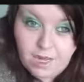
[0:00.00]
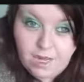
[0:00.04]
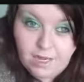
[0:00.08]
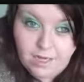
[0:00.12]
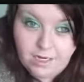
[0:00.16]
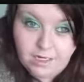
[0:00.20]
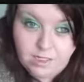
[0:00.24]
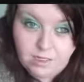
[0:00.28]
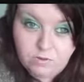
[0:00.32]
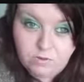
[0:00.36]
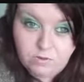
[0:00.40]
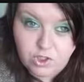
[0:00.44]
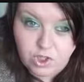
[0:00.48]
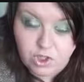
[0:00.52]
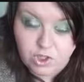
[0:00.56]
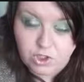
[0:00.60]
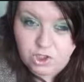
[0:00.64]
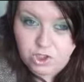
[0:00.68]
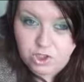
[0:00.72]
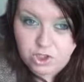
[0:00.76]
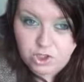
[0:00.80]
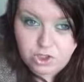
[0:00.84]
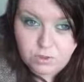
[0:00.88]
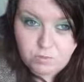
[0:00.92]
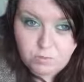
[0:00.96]
And I've got
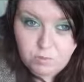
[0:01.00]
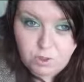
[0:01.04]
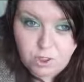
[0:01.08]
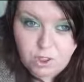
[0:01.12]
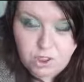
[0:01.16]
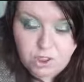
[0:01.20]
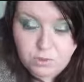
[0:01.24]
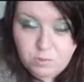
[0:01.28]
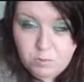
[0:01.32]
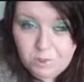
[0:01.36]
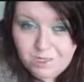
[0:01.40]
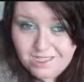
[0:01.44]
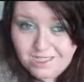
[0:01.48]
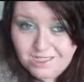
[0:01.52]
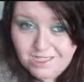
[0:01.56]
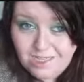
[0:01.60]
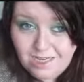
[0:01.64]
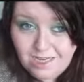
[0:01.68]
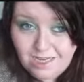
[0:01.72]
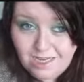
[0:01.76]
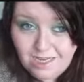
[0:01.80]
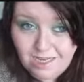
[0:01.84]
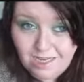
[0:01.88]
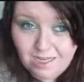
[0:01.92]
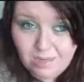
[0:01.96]
a touch of blush by
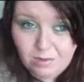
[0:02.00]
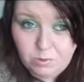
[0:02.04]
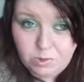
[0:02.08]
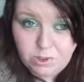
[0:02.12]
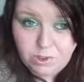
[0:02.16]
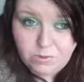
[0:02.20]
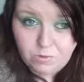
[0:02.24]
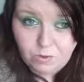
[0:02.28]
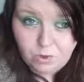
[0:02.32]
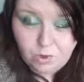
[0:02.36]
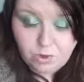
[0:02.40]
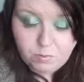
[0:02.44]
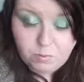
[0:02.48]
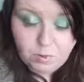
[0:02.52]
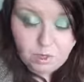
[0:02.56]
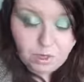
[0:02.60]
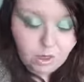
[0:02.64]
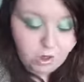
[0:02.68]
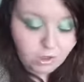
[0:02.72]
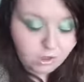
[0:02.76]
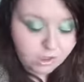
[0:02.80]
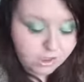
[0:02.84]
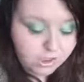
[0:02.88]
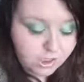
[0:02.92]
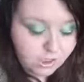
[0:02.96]
Sleek, which I've already
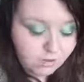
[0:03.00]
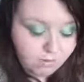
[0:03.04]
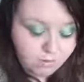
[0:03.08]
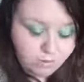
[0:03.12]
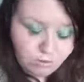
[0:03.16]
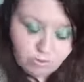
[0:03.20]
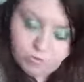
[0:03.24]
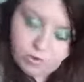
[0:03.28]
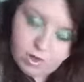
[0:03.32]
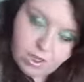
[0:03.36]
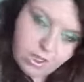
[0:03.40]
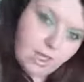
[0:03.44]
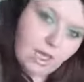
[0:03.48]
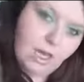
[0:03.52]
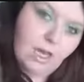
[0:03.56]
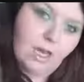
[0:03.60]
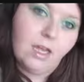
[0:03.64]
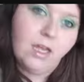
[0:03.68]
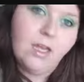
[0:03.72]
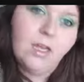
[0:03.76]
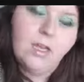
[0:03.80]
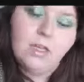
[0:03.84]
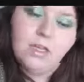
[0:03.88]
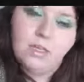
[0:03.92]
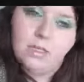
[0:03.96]
put on and so forth like
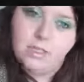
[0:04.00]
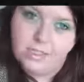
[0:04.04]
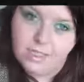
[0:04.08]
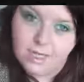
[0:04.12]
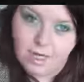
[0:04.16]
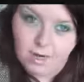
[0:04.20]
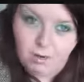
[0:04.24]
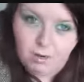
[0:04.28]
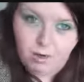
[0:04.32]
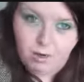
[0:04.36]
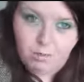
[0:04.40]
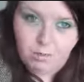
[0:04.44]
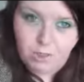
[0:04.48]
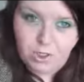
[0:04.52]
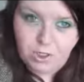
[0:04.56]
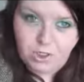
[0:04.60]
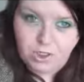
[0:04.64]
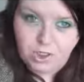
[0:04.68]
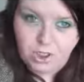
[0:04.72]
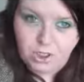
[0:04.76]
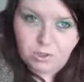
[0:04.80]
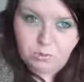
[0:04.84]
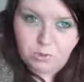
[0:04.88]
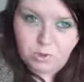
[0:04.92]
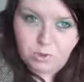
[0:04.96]
that, because I don't like
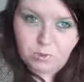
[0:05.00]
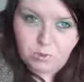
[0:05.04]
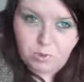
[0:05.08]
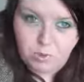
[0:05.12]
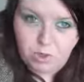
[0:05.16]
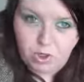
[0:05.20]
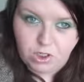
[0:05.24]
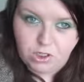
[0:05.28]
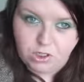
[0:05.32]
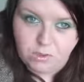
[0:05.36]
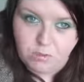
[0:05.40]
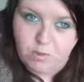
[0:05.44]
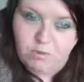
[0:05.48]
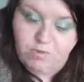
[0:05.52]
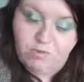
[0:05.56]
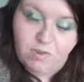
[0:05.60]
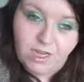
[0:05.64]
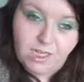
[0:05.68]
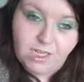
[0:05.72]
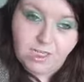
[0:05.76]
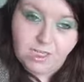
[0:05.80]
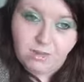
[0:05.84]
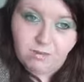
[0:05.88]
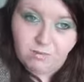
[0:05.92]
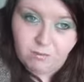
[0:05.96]
putting too much products on my
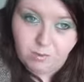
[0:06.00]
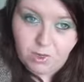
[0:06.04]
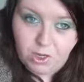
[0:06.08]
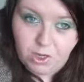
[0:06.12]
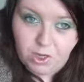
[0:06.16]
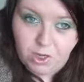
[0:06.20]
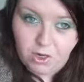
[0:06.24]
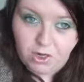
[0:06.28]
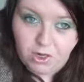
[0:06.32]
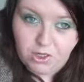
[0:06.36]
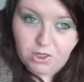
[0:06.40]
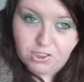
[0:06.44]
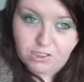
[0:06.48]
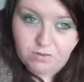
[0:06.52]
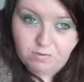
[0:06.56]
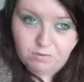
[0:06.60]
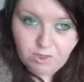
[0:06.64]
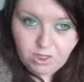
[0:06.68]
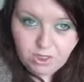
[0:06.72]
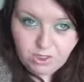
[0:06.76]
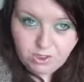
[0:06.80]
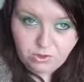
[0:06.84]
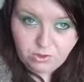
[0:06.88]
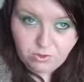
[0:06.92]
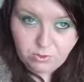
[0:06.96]
face if my eyes are
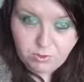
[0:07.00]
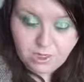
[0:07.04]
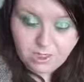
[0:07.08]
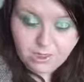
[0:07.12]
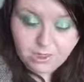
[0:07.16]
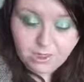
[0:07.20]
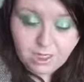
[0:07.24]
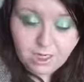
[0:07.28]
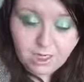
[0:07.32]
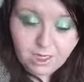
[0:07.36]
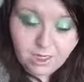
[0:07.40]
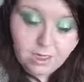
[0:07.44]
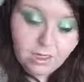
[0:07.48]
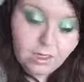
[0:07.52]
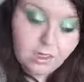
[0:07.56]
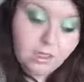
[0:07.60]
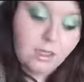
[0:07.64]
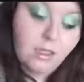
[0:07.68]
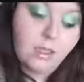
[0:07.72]
really dramatic.